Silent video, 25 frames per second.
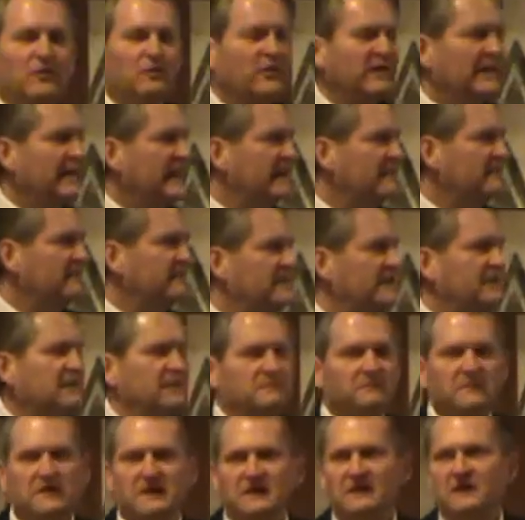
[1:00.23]
We have
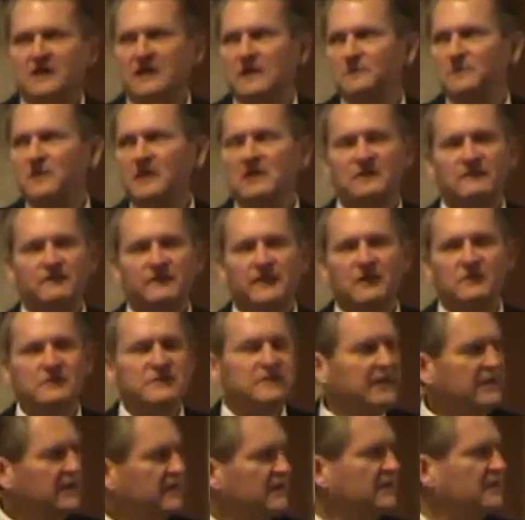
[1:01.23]
uh, a couple other
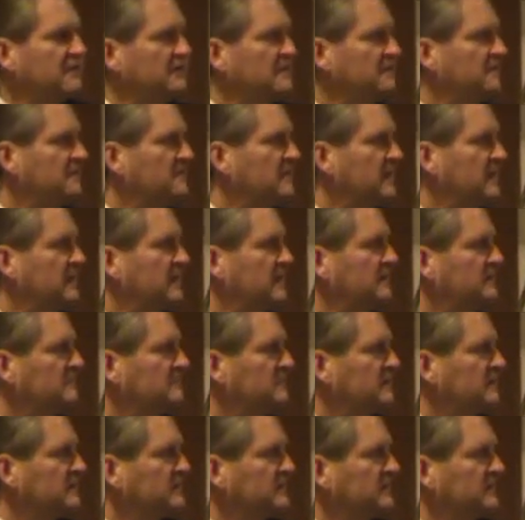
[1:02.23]
folks here. Uh,
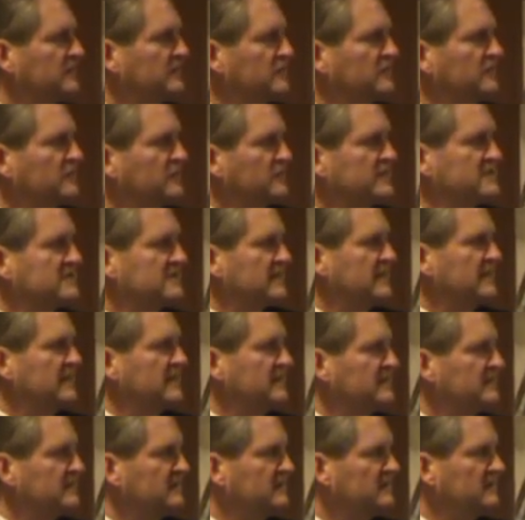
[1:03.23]

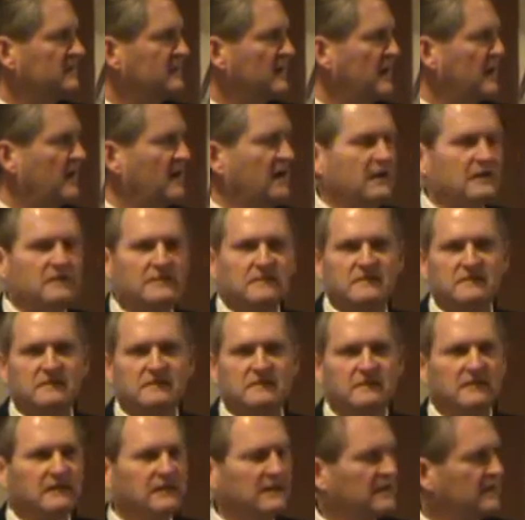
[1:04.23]
Christine
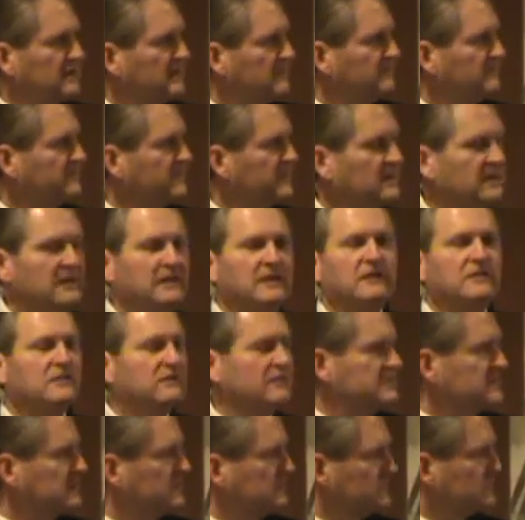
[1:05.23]
Cox. Uh,
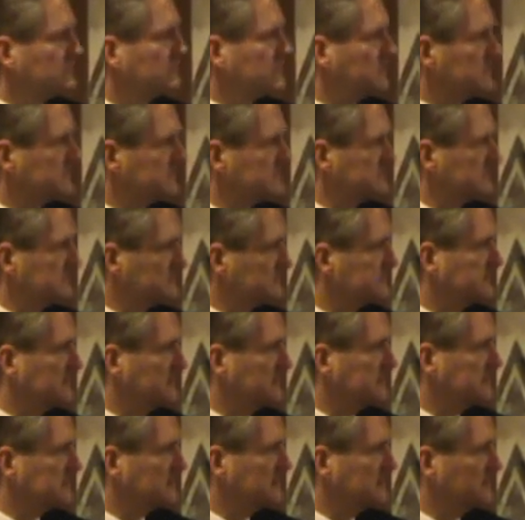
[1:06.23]
Christine, you come, so you want to
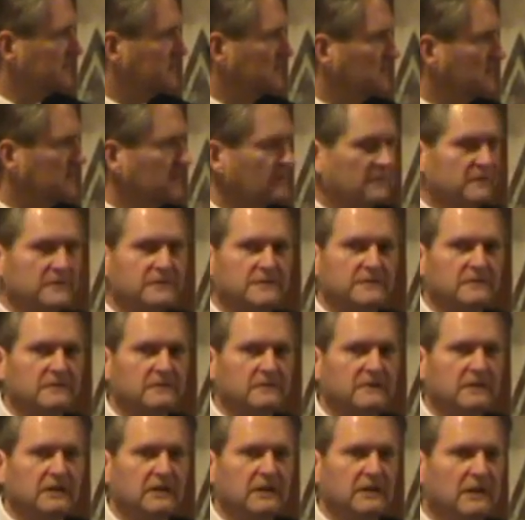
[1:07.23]
say just a couple words?
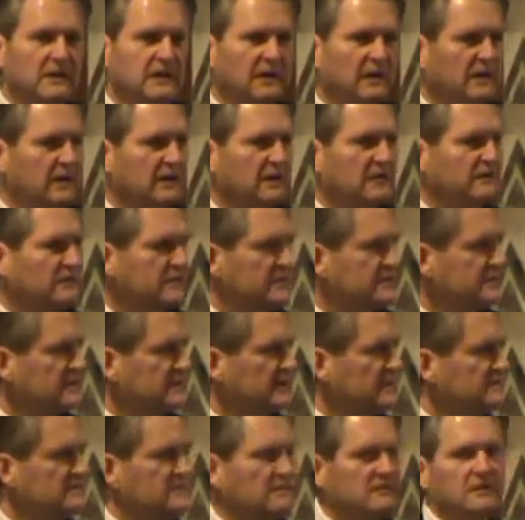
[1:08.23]
Uh,
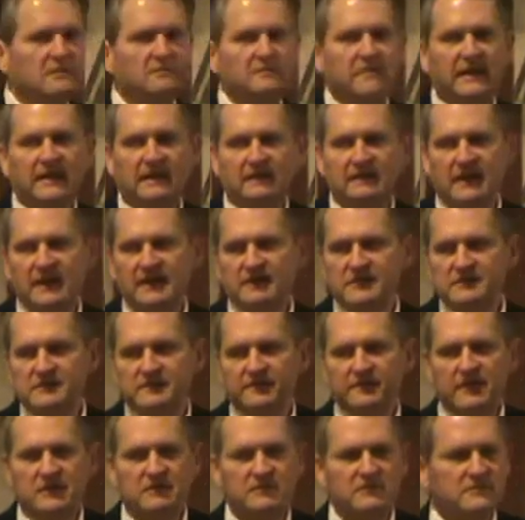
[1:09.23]
Christine's going to come back later as
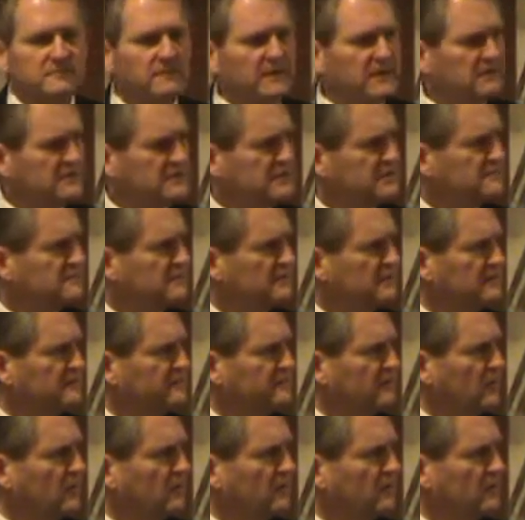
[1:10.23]
a featured speaker. She's running
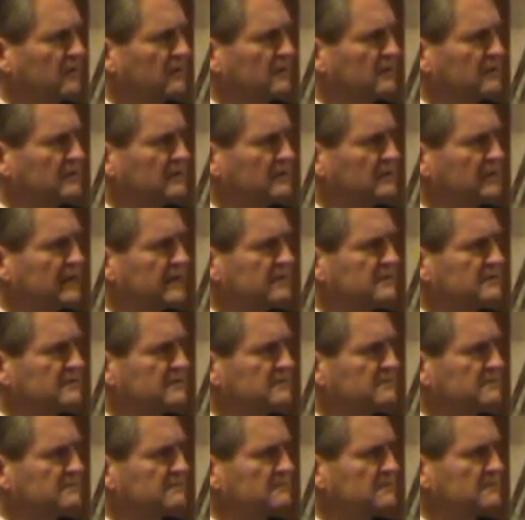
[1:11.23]
for
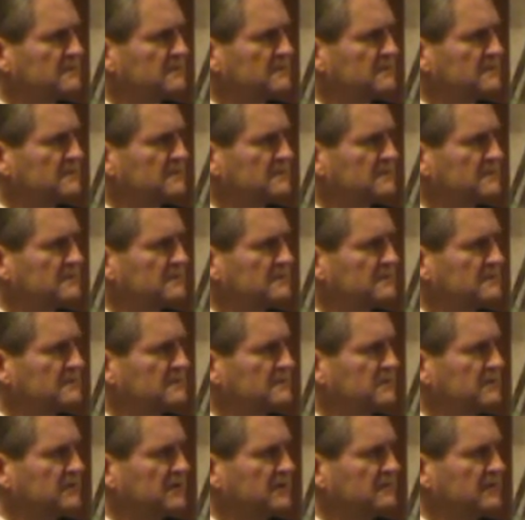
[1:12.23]
Lexington
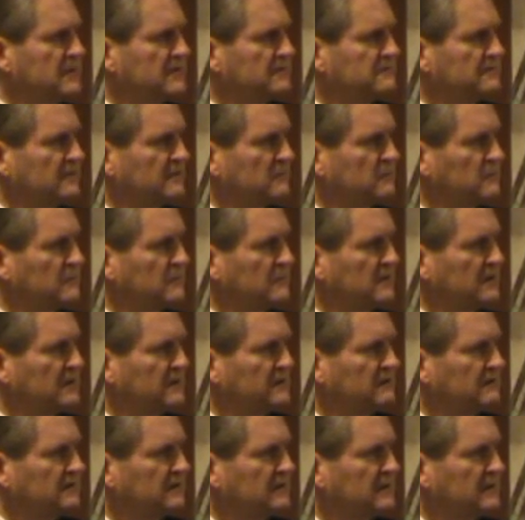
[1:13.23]
School District 1.